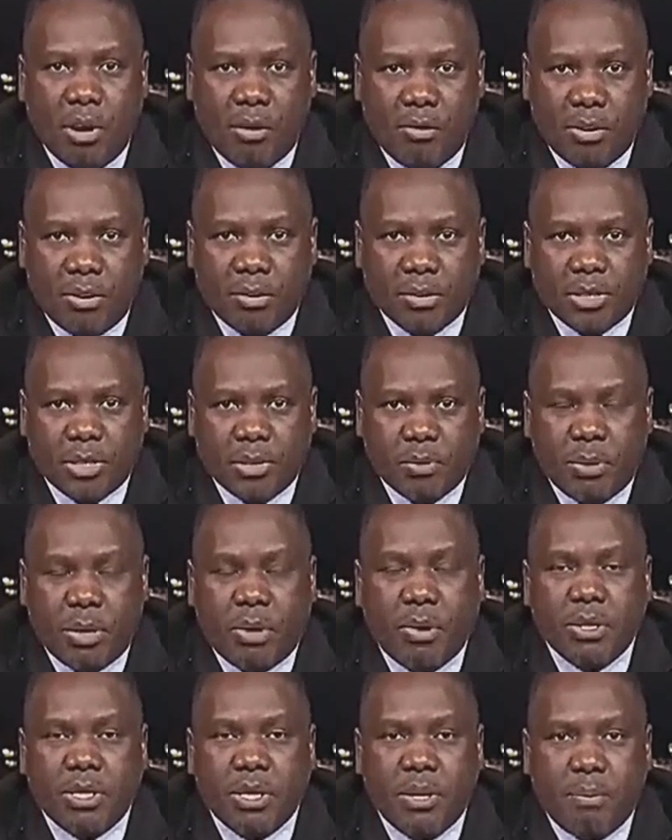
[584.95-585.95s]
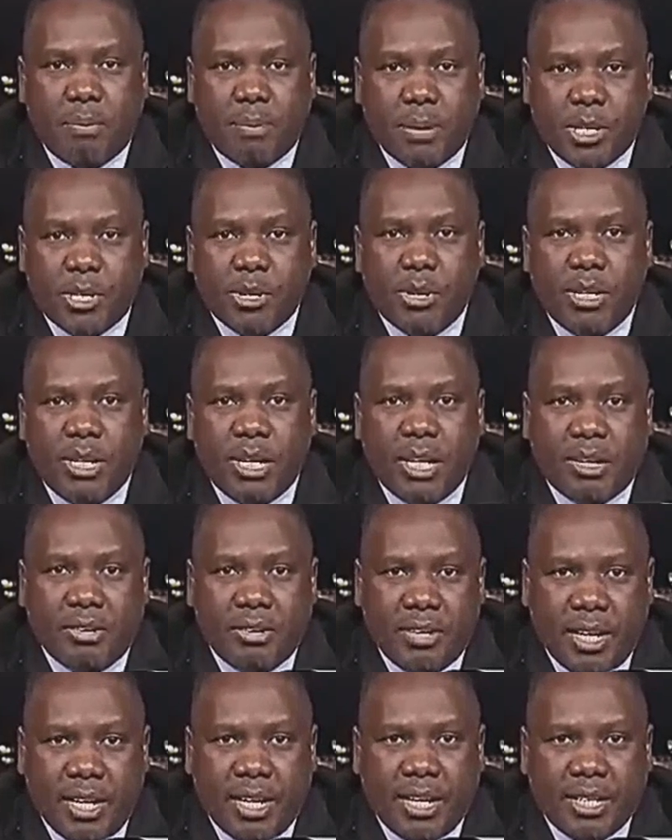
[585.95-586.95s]
governors because the impression they
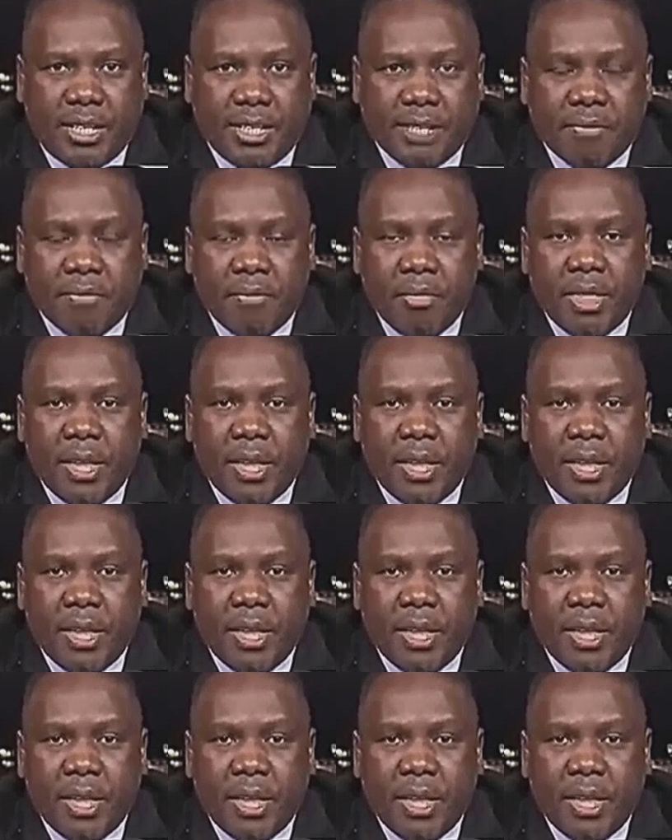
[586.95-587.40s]
create